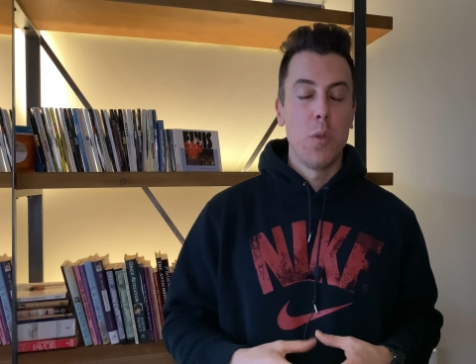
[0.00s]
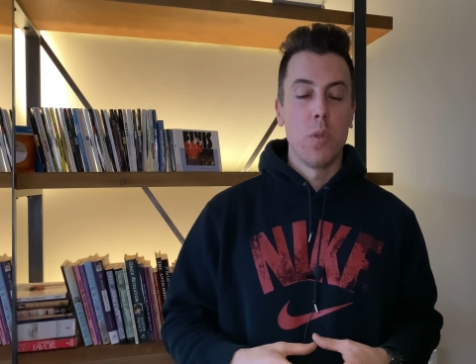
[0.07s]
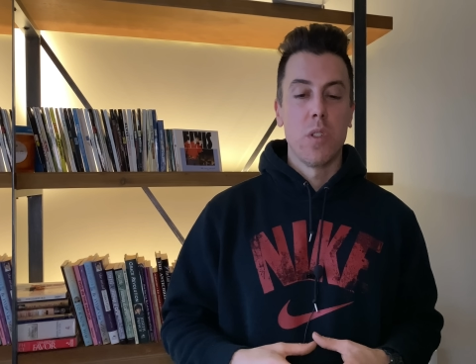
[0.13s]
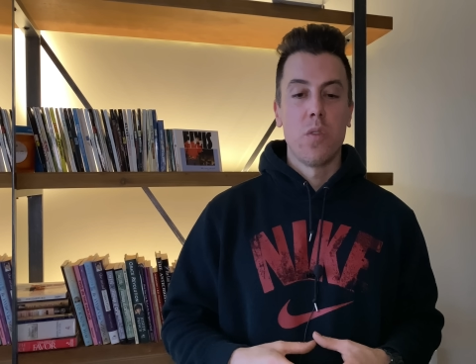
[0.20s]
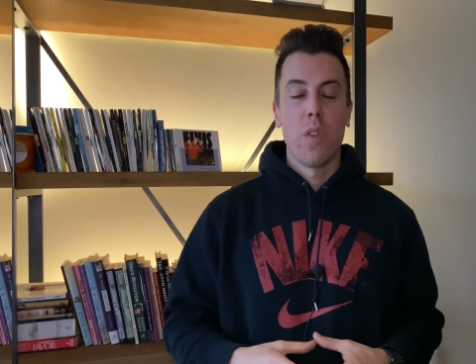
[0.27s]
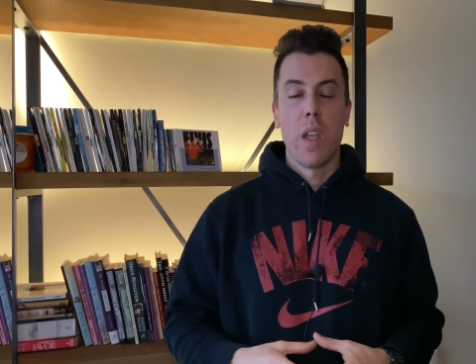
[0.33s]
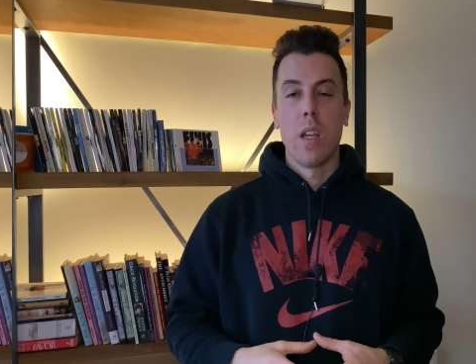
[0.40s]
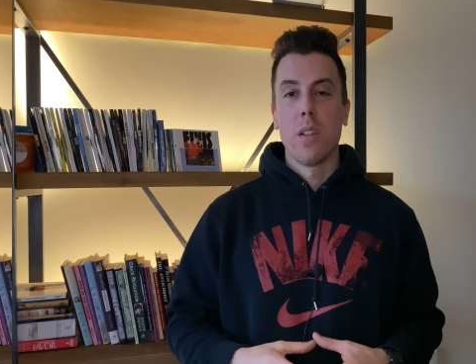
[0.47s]
to
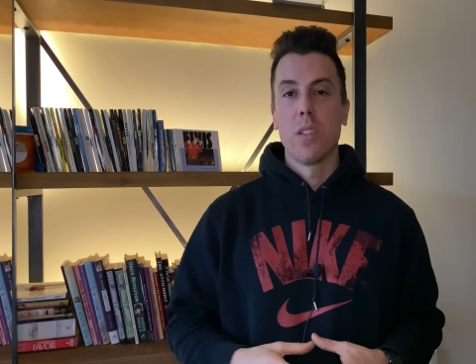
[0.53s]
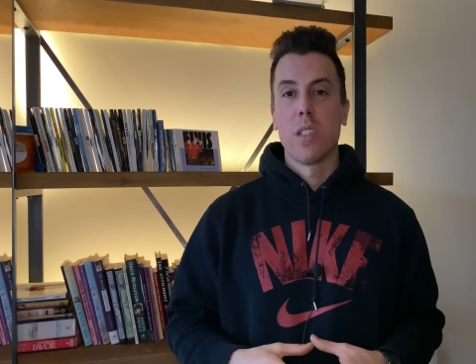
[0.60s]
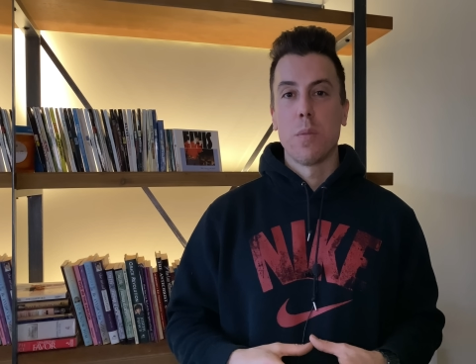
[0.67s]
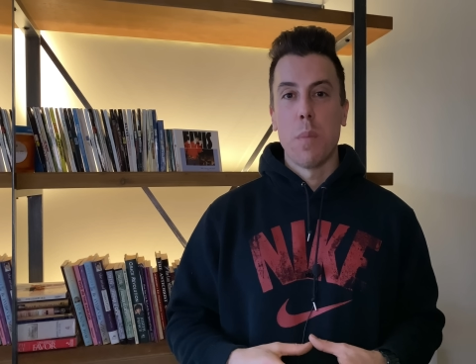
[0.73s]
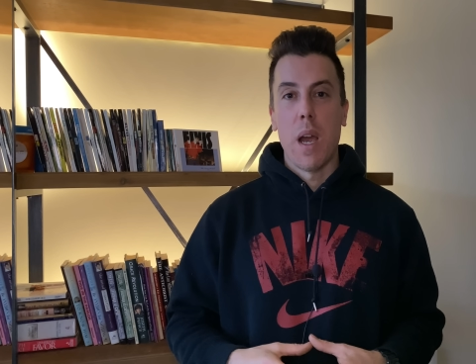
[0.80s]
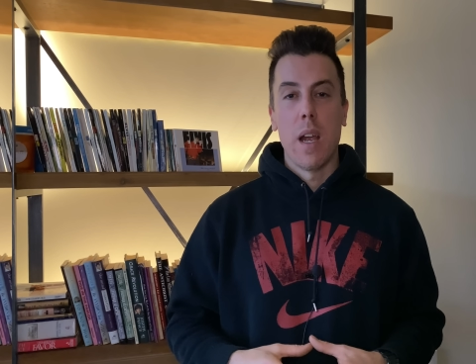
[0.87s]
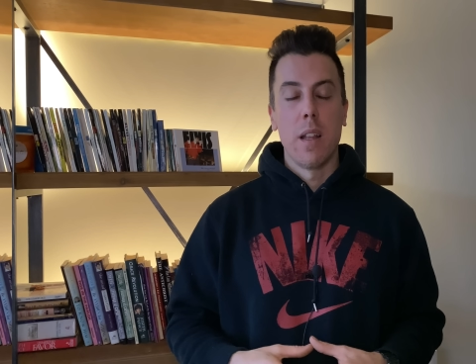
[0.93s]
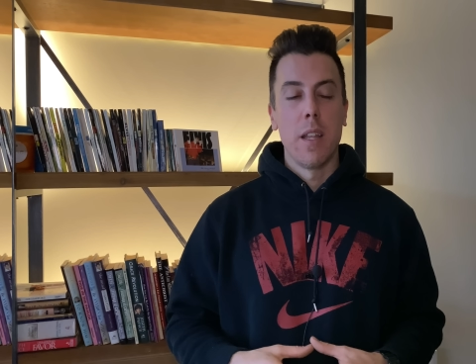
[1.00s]
his fans,
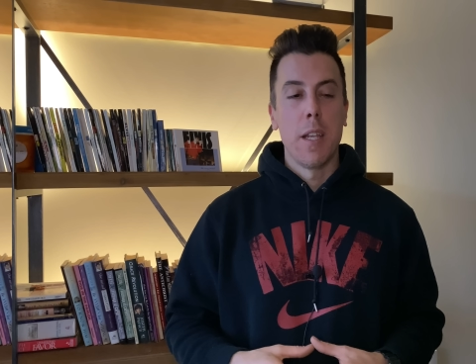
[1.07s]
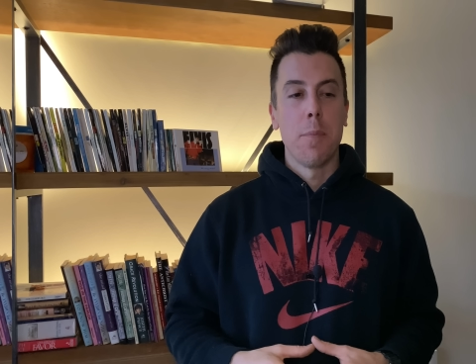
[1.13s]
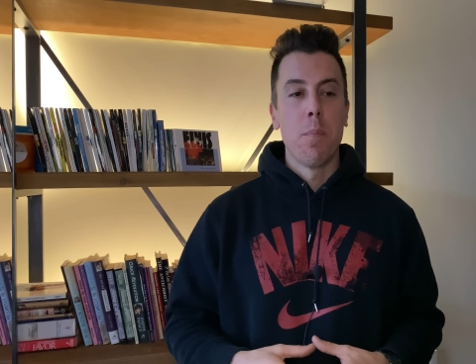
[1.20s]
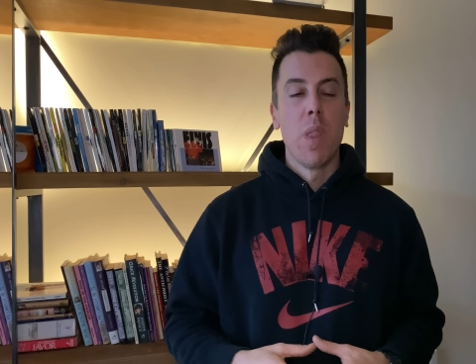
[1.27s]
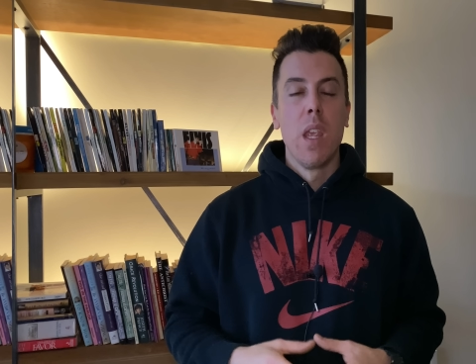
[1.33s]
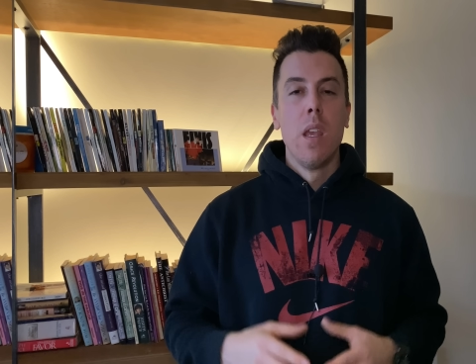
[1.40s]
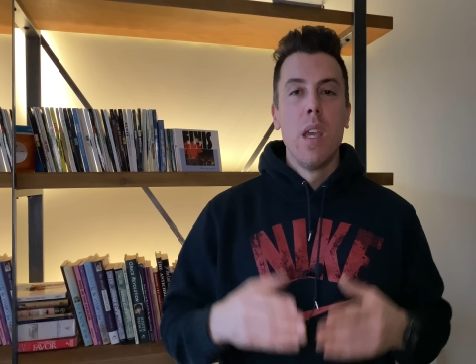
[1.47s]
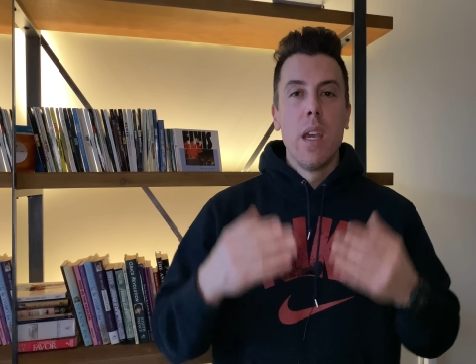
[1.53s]

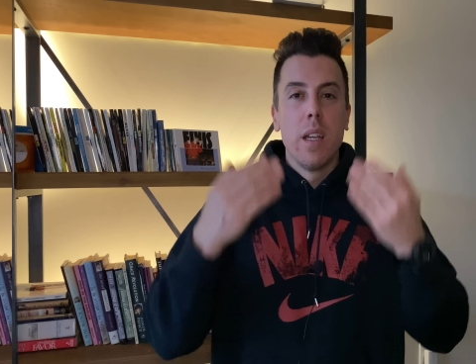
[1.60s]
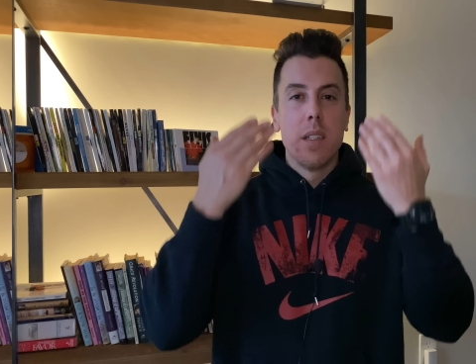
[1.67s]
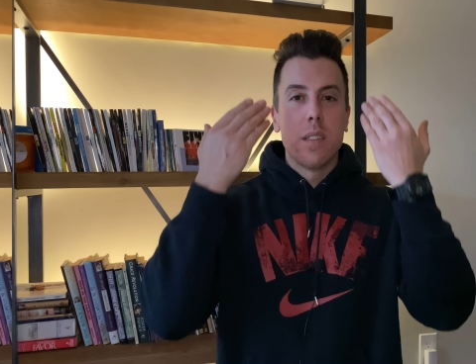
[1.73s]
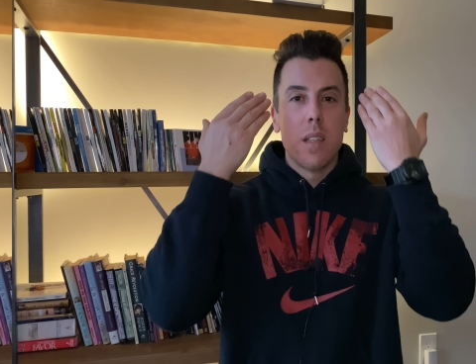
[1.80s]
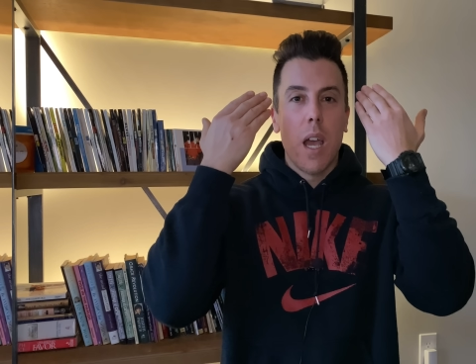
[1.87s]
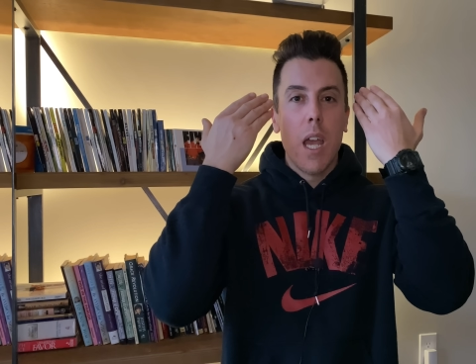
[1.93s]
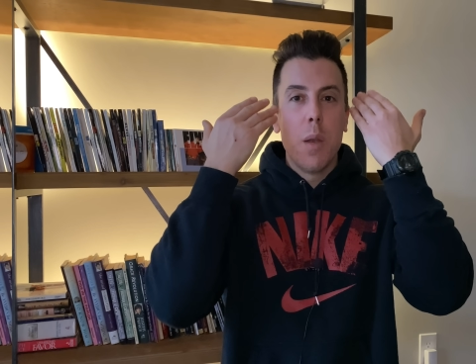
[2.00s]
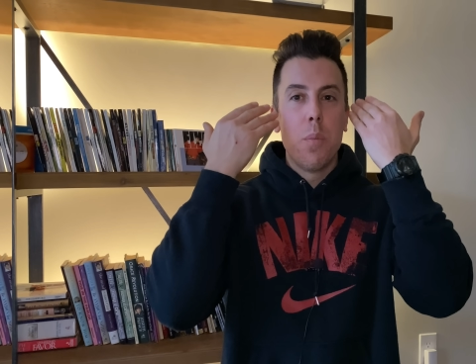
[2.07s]
smiling. His
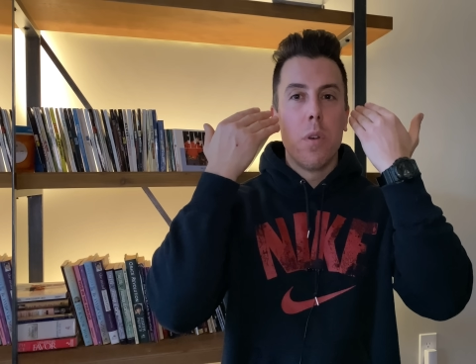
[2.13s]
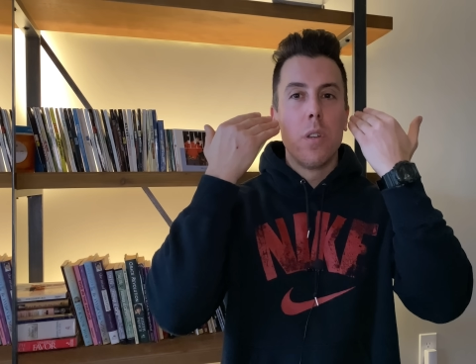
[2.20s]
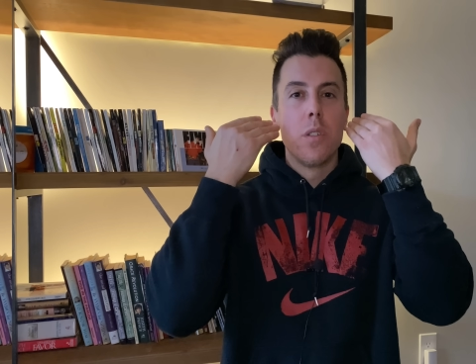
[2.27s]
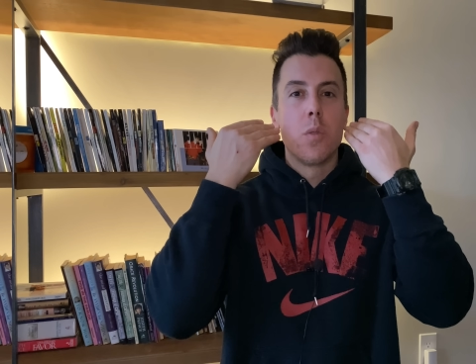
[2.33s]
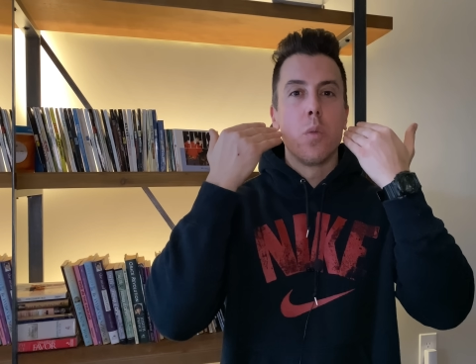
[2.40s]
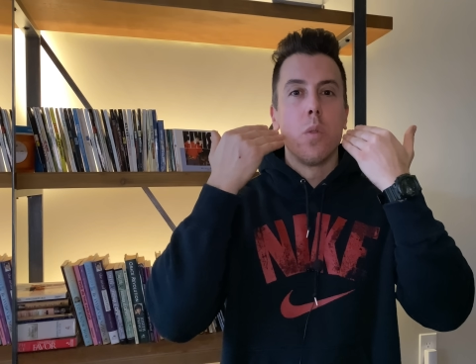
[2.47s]
sideburns